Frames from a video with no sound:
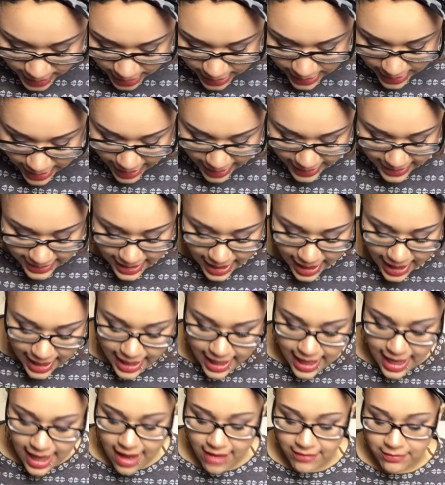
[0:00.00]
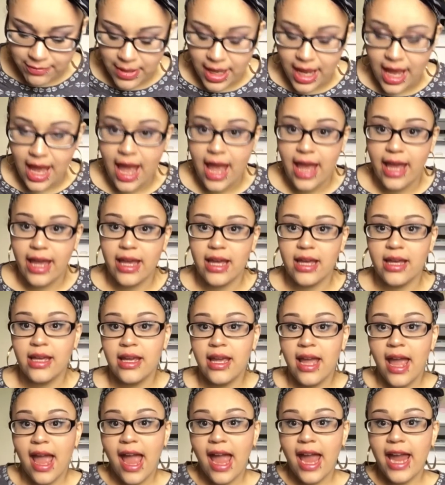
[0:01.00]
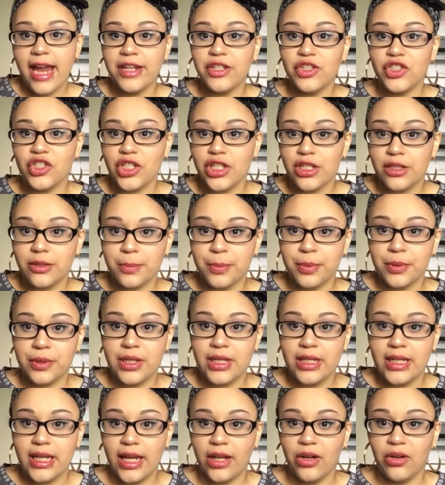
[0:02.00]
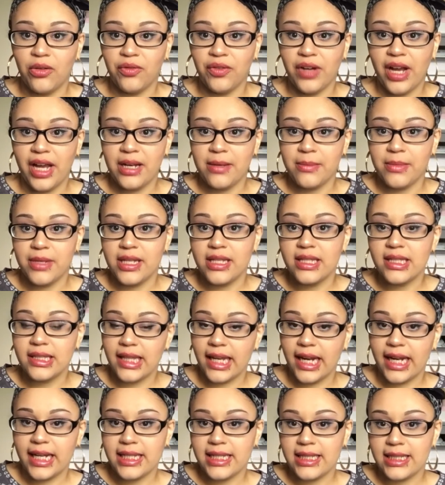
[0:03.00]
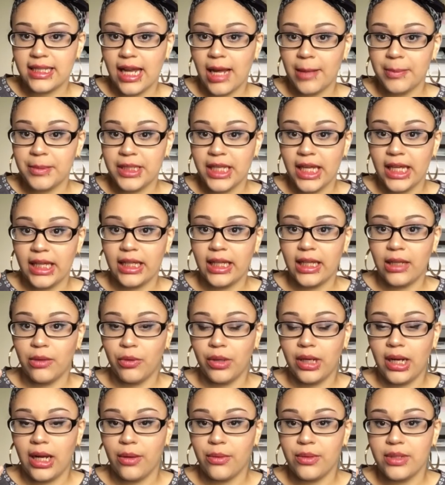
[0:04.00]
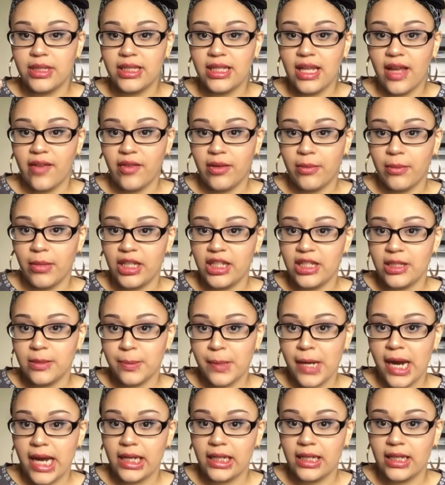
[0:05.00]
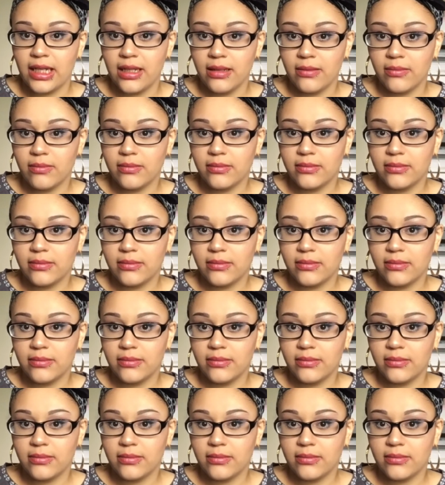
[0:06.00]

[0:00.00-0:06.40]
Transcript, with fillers: Next, I have my ancient prenatal vitamins that I stopped taking when I was 7 months pregnant.